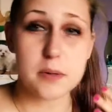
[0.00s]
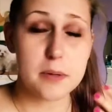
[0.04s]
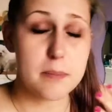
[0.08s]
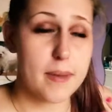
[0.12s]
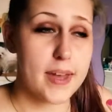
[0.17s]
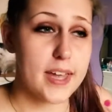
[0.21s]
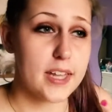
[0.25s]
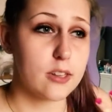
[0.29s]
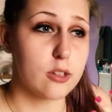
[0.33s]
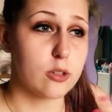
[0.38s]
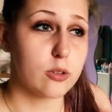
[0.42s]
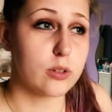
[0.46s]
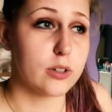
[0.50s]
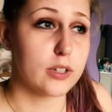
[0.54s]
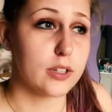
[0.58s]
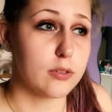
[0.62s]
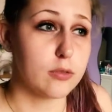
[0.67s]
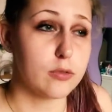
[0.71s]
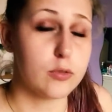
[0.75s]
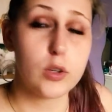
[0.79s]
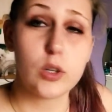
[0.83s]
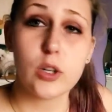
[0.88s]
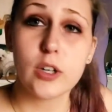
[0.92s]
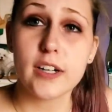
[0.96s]
We met Laurie
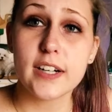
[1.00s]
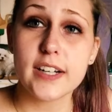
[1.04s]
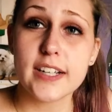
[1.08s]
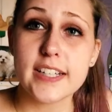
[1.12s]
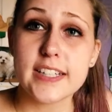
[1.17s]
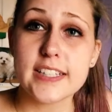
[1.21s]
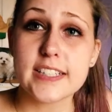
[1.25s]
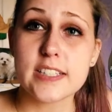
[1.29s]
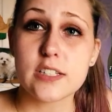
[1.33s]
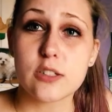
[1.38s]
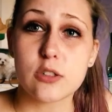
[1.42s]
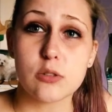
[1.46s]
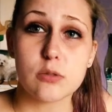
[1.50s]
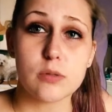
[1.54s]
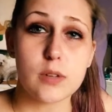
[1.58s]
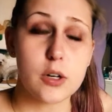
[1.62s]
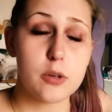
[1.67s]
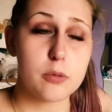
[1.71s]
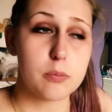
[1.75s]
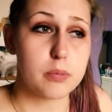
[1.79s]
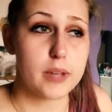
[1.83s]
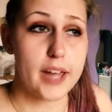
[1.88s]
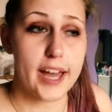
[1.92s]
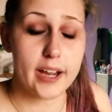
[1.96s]
Forest who
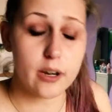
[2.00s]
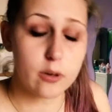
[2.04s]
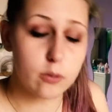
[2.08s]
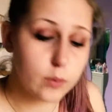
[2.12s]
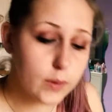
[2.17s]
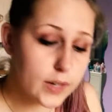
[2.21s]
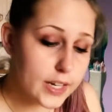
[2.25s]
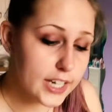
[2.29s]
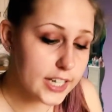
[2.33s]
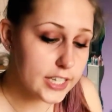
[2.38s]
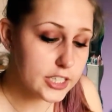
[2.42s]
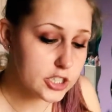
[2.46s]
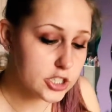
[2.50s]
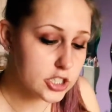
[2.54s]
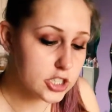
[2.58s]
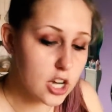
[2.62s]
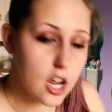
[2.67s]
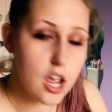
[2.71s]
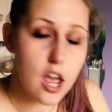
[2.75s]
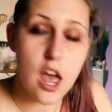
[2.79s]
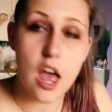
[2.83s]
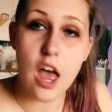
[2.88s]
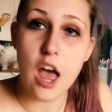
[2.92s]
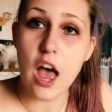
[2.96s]
wrote Black Witch,
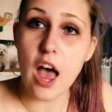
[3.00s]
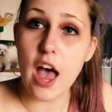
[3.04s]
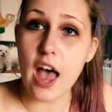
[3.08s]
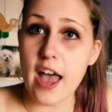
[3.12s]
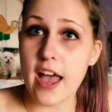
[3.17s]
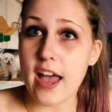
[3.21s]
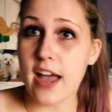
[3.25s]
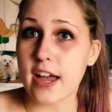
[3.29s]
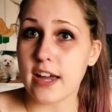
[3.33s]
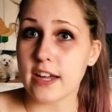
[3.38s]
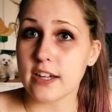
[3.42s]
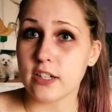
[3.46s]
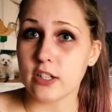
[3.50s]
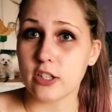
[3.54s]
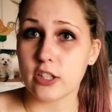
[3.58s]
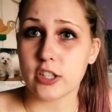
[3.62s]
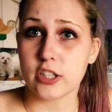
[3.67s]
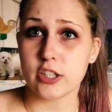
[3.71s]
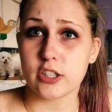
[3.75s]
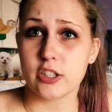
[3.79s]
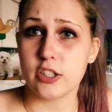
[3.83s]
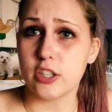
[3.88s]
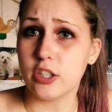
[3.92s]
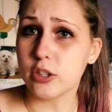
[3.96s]
and
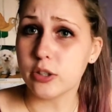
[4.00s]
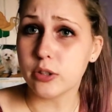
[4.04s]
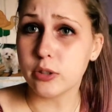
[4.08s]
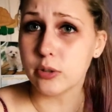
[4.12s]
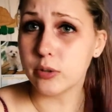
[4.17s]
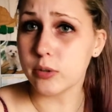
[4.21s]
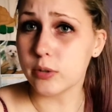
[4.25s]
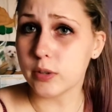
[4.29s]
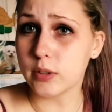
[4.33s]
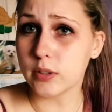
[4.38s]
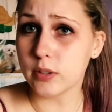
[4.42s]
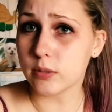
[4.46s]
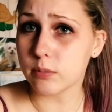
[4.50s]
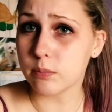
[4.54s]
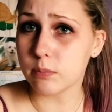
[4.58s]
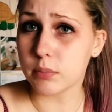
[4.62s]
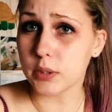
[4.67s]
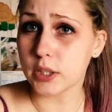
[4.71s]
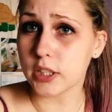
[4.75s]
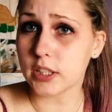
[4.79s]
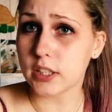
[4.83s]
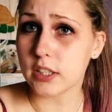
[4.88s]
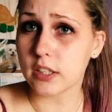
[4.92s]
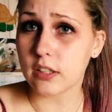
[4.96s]
her new
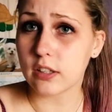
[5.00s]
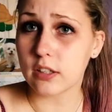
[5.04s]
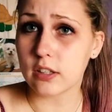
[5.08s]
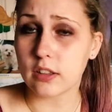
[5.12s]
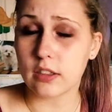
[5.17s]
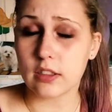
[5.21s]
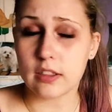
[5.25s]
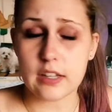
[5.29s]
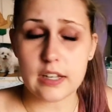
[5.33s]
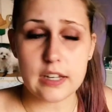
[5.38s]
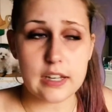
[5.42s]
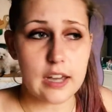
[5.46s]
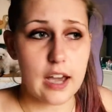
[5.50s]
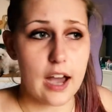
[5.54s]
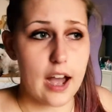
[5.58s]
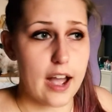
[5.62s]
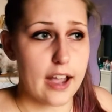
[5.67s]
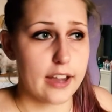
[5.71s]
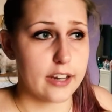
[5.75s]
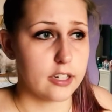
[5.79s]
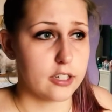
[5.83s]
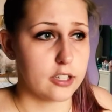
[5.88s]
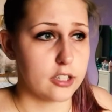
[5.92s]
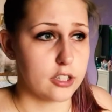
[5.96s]
book, The
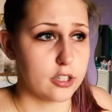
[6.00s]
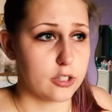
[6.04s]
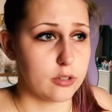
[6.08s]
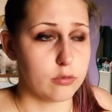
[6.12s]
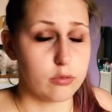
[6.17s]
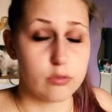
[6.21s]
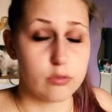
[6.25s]
Iron